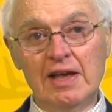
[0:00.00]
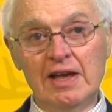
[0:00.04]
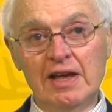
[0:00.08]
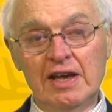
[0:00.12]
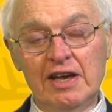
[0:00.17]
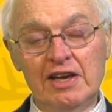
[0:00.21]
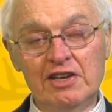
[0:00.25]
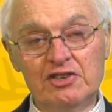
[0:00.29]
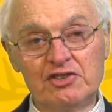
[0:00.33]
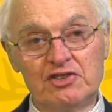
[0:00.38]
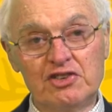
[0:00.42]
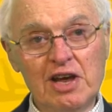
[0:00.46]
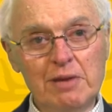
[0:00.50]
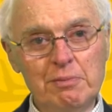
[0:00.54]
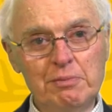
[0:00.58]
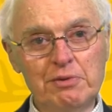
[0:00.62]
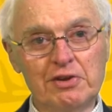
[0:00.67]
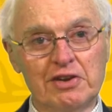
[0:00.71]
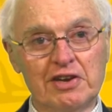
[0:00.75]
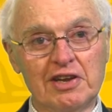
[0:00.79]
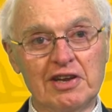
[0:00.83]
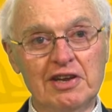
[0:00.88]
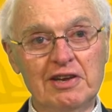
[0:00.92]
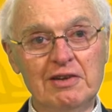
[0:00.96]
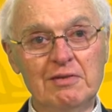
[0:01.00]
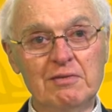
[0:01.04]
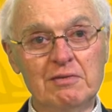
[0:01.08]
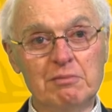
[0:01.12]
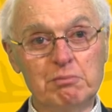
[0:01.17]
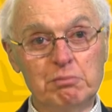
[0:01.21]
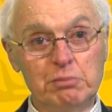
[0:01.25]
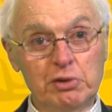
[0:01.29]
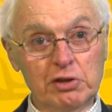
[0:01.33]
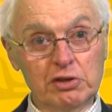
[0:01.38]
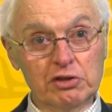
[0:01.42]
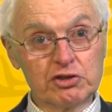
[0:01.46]
His deputy,
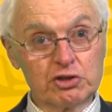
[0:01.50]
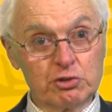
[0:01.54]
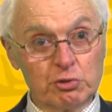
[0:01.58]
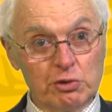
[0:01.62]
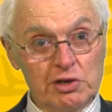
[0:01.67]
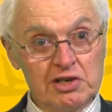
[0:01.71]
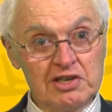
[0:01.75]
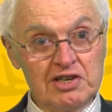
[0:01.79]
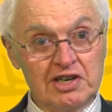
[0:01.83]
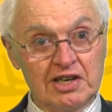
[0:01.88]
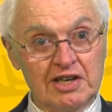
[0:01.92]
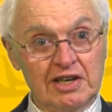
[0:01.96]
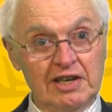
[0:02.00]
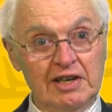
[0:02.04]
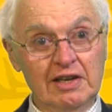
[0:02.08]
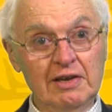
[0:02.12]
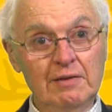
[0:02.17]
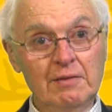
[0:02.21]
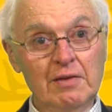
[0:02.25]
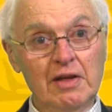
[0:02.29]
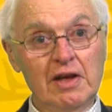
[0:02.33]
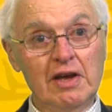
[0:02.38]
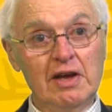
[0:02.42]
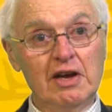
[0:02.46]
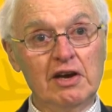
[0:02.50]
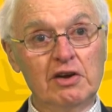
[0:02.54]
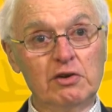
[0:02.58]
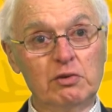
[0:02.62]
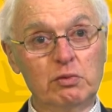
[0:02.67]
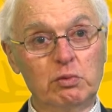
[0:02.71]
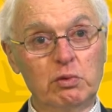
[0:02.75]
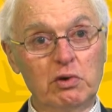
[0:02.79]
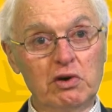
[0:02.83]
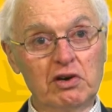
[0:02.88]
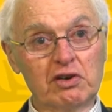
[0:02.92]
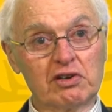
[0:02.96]
Bill Sweeting, had
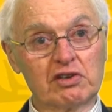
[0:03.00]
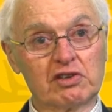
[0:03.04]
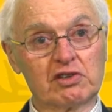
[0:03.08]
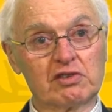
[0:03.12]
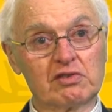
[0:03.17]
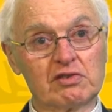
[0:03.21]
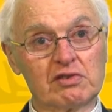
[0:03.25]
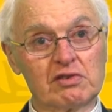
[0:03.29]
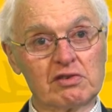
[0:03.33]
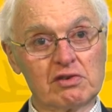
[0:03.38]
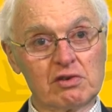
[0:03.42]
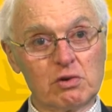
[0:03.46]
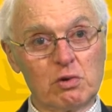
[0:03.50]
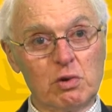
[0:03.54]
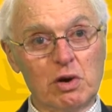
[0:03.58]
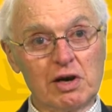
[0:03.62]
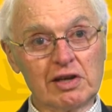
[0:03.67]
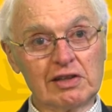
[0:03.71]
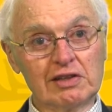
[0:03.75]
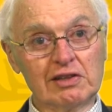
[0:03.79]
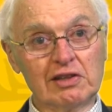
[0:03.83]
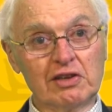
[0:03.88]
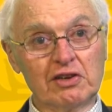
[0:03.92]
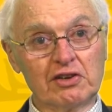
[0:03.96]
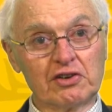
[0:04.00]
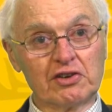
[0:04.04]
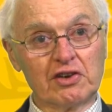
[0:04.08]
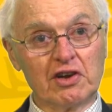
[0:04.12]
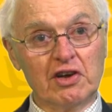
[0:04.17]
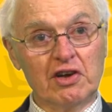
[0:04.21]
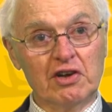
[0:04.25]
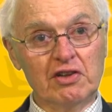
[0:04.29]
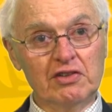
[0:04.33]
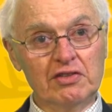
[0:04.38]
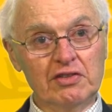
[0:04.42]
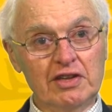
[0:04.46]
worked quite a lot
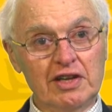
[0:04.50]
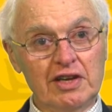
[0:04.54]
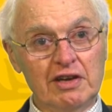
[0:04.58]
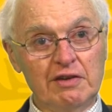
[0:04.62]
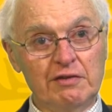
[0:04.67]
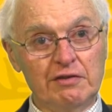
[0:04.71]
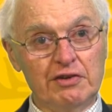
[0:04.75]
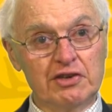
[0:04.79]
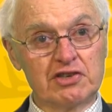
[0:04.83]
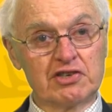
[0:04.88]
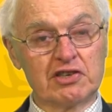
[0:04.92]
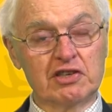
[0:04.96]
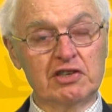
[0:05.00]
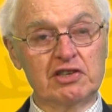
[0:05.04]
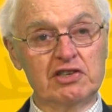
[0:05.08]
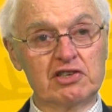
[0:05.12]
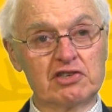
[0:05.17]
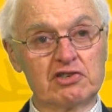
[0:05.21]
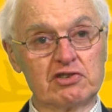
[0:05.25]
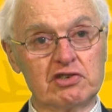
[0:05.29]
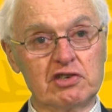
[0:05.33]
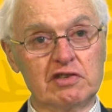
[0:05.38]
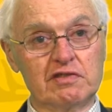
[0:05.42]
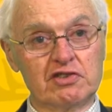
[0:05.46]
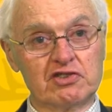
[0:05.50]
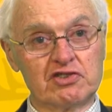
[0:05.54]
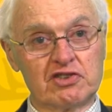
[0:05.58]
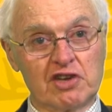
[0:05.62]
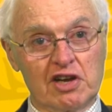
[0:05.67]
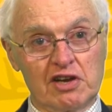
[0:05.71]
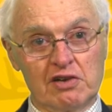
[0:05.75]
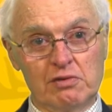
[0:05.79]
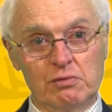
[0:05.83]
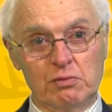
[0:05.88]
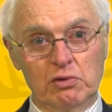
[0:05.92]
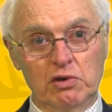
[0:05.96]
on the official history of the
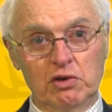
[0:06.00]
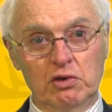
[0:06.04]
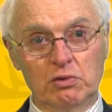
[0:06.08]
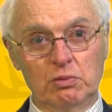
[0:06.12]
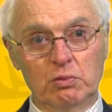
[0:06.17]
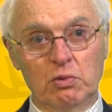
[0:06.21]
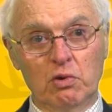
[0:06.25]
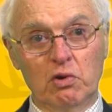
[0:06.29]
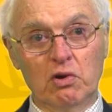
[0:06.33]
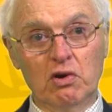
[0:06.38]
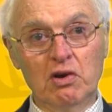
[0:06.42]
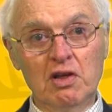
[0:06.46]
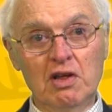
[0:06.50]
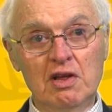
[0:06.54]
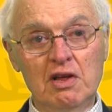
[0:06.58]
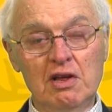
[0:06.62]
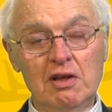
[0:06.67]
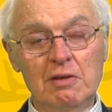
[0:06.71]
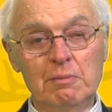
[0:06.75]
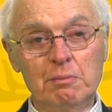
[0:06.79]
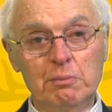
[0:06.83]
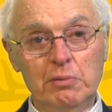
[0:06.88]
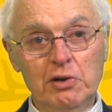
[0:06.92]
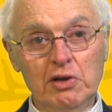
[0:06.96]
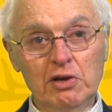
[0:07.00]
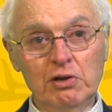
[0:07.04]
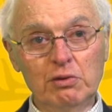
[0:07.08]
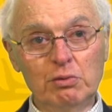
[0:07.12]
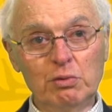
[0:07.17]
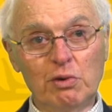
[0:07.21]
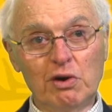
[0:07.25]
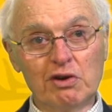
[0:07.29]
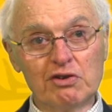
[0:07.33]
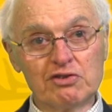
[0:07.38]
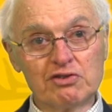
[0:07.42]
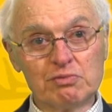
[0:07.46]
Second World War. Bill
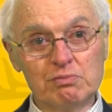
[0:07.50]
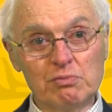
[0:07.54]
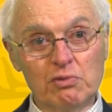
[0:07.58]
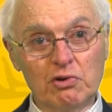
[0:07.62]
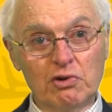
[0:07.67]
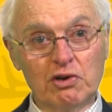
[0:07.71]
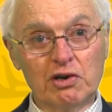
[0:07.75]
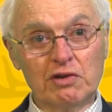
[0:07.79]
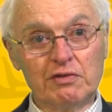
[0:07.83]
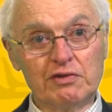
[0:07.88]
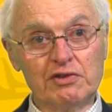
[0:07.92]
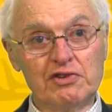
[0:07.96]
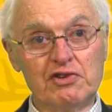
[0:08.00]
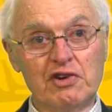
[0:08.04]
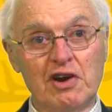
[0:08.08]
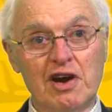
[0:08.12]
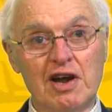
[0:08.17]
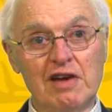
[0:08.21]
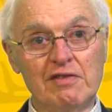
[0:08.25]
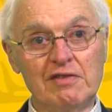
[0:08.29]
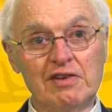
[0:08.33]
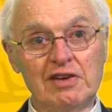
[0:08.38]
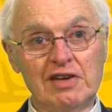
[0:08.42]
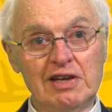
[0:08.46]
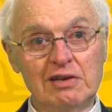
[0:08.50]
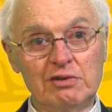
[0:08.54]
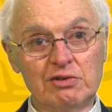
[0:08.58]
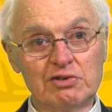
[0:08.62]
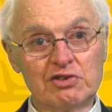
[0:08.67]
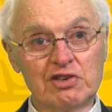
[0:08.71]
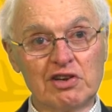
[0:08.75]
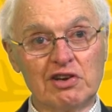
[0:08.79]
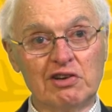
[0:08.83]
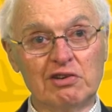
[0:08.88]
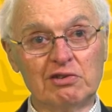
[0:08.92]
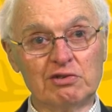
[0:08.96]
was more of a driver. He was
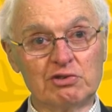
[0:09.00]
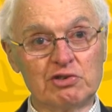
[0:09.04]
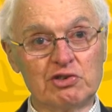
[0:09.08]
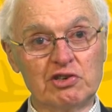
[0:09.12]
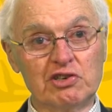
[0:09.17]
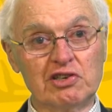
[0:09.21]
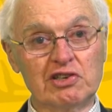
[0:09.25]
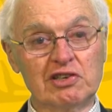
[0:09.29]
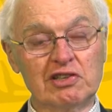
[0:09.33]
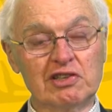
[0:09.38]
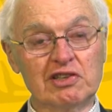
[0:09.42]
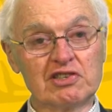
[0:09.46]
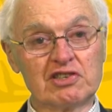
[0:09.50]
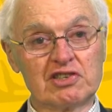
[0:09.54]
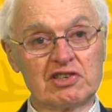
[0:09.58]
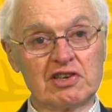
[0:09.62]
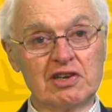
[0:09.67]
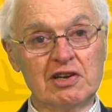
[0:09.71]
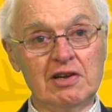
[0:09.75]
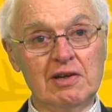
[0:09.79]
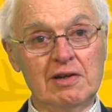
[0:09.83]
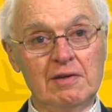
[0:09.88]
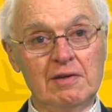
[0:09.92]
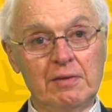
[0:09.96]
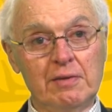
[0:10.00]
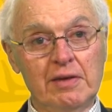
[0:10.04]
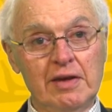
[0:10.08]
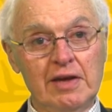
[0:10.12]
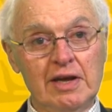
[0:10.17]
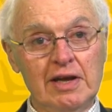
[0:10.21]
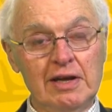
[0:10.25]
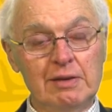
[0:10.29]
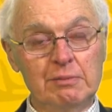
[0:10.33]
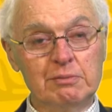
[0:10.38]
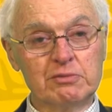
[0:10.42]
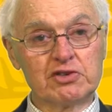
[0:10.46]
an old journalist
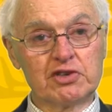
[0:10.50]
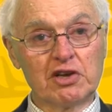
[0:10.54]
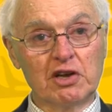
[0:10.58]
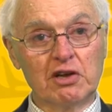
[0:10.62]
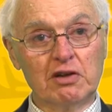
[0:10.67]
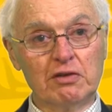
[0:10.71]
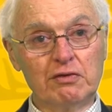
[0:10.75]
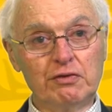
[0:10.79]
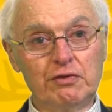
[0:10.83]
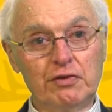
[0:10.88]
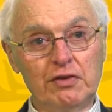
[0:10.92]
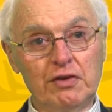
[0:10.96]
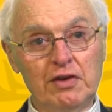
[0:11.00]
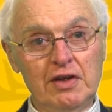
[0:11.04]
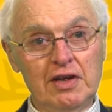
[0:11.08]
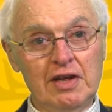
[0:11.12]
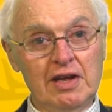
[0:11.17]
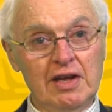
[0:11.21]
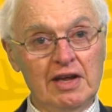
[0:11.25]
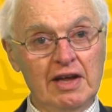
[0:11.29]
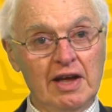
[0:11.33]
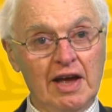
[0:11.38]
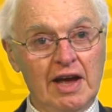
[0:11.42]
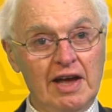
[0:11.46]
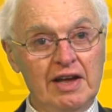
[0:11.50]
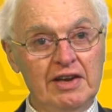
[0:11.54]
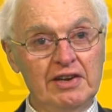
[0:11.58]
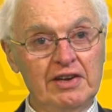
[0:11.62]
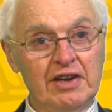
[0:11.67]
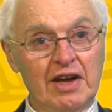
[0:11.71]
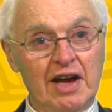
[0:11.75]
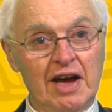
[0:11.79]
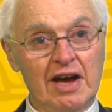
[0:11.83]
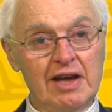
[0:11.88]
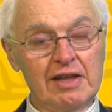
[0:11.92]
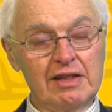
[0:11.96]
himself. And
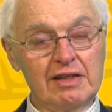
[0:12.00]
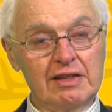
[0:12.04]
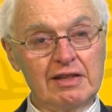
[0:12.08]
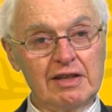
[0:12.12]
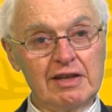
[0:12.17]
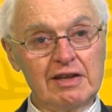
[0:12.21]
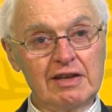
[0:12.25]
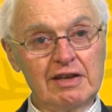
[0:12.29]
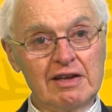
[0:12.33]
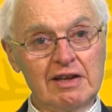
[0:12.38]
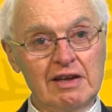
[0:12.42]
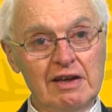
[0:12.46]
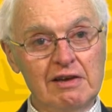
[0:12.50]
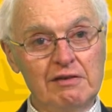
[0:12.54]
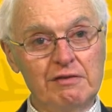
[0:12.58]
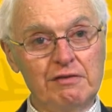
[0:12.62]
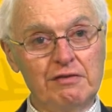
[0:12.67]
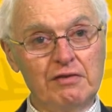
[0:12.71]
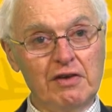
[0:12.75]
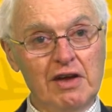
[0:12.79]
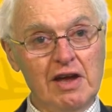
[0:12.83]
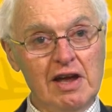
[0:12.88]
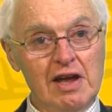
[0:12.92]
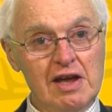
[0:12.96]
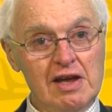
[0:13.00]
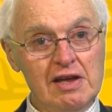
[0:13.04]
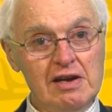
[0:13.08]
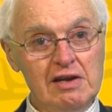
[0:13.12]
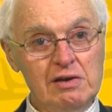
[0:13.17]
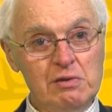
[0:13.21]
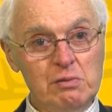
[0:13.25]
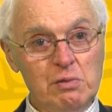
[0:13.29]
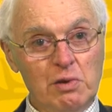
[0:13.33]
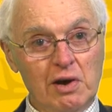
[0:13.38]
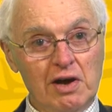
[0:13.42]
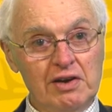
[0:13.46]
I think if
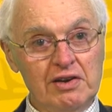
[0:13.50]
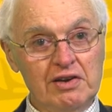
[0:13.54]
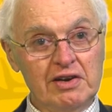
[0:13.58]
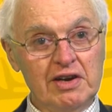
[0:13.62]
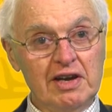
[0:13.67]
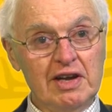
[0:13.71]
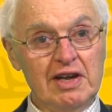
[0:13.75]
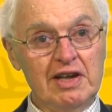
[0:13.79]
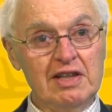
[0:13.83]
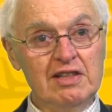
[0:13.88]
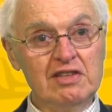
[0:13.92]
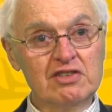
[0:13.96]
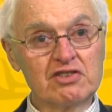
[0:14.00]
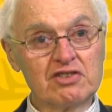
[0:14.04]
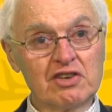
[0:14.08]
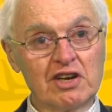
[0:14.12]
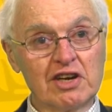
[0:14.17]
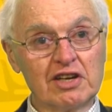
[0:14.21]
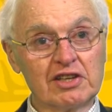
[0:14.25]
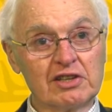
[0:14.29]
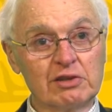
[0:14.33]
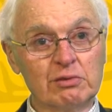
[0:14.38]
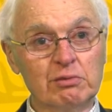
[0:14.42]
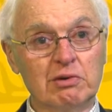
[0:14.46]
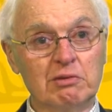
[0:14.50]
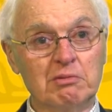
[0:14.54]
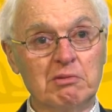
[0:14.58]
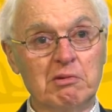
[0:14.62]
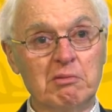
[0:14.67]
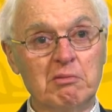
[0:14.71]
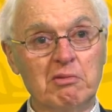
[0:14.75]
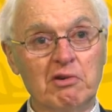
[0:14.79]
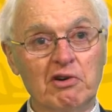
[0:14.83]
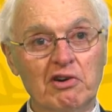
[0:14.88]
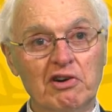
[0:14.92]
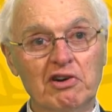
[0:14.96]
anyone inside the War
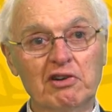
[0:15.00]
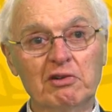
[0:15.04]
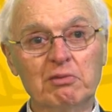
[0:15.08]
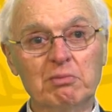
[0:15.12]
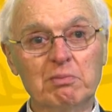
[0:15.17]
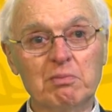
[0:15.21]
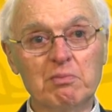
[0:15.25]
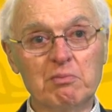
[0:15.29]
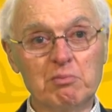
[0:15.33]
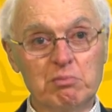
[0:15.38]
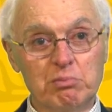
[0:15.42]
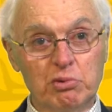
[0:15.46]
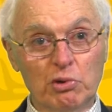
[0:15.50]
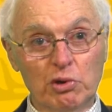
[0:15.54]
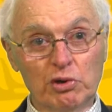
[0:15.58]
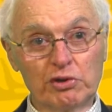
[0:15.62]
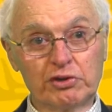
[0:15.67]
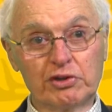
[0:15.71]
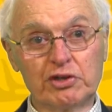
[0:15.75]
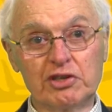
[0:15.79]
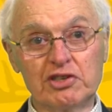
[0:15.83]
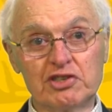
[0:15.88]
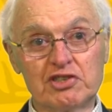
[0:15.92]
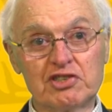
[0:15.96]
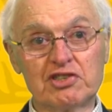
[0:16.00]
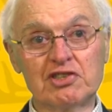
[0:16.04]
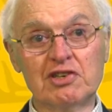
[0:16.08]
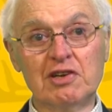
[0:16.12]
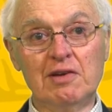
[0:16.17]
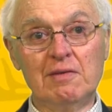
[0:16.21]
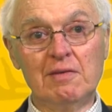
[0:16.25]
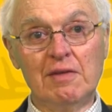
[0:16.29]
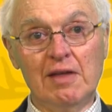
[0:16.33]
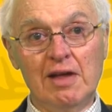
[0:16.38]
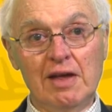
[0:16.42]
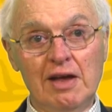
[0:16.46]
Memorial brought this
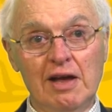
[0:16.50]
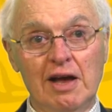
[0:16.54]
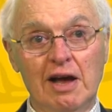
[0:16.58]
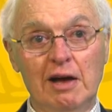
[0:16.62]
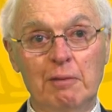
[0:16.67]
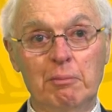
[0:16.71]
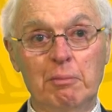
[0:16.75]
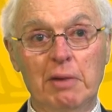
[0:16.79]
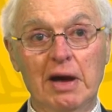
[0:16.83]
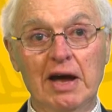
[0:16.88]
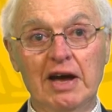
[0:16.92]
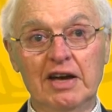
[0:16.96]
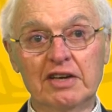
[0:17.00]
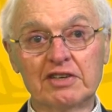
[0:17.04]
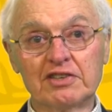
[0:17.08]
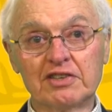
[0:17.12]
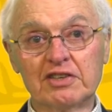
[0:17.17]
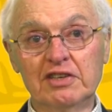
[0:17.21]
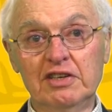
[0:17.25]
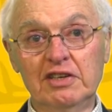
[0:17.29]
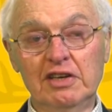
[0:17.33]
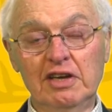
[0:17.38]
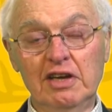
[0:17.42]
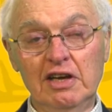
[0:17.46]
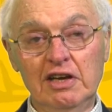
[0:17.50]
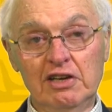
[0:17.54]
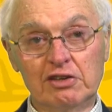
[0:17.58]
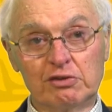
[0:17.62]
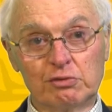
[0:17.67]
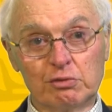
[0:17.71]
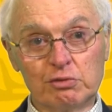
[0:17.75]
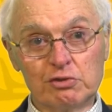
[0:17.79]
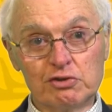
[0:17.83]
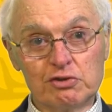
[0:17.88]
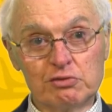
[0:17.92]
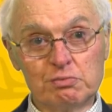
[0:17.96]
about,
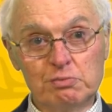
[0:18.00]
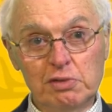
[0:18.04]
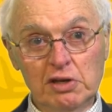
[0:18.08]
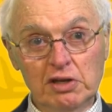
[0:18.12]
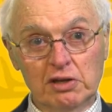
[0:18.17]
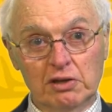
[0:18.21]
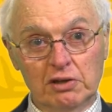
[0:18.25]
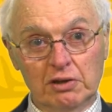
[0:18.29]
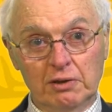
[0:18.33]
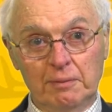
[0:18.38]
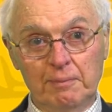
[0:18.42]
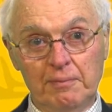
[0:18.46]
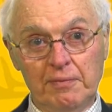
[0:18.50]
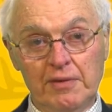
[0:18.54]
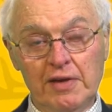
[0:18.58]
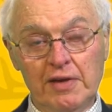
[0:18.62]
it was Bill.